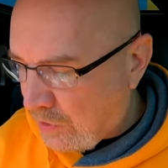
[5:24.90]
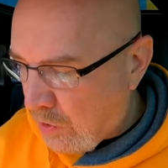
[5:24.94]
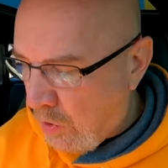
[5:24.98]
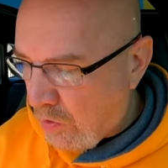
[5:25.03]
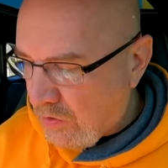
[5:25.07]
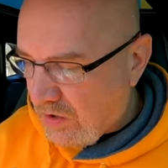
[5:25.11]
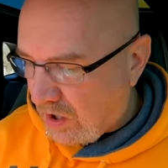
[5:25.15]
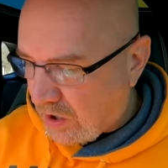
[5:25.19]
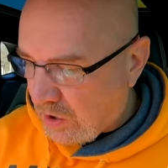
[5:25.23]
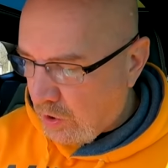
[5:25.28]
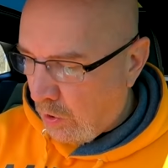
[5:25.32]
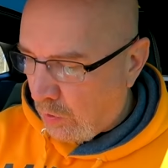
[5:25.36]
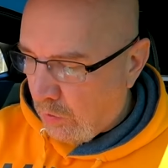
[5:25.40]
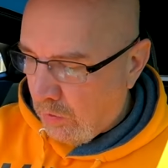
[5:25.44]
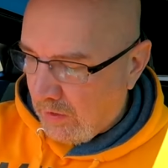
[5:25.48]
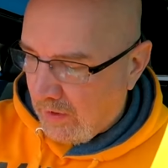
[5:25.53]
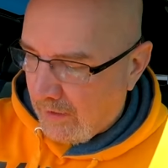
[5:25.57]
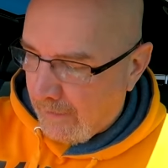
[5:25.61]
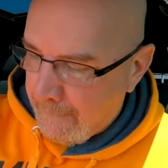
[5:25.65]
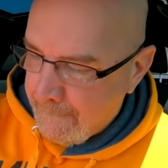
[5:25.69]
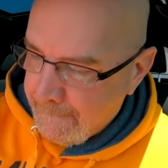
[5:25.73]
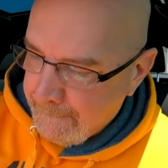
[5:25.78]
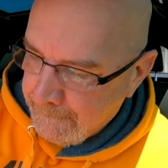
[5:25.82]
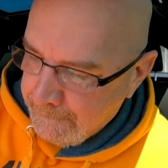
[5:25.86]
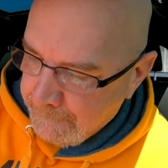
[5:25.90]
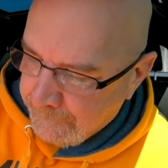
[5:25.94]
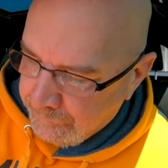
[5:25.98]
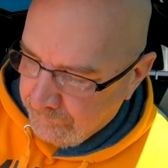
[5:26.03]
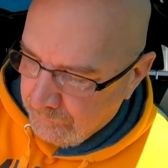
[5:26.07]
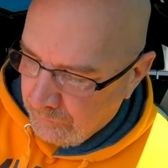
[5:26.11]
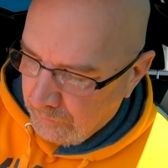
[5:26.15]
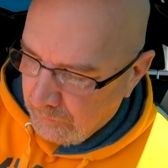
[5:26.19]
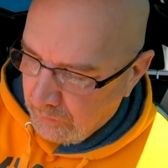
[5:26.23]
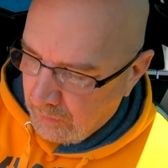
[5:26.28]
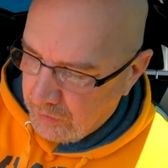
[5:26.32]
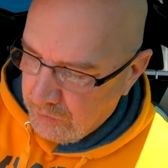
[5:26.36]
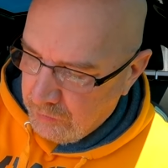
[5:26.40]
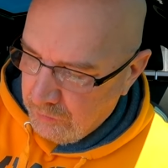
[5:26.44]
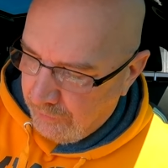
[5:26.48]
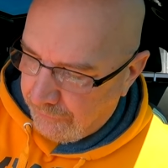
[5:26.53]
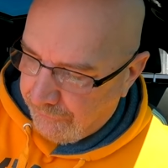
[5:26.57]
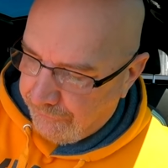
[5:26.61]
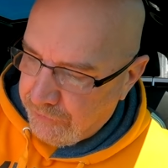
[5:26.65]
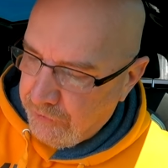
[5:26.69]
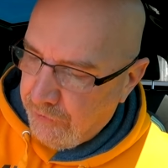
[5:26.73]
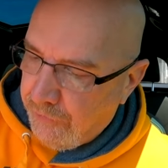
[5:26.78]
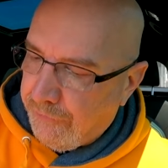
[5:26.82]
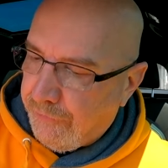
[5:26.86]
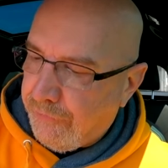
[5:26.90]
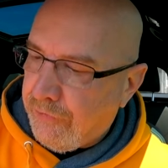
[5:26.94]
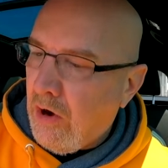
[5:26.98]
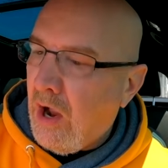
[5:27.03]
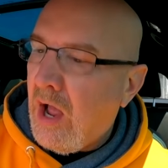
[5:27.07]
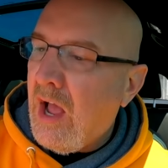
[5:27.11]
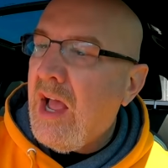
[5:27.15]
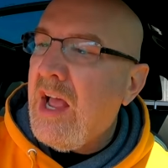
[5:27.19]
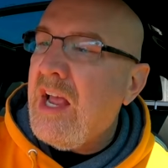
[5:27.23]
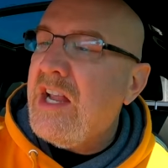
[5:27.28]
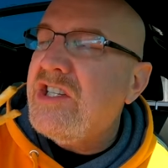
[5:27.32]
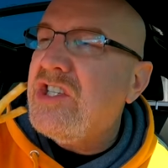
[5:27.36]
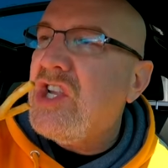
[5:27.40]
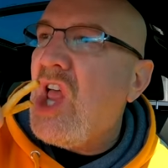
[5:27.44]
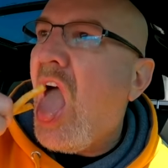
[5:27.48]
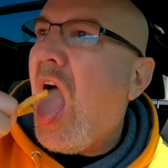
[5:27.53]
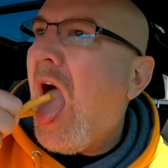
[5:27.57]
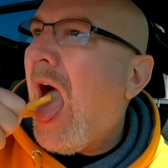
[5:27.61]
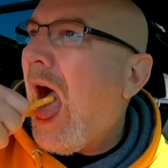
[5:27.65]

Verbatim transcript: Coca-Cola. Do a few fries.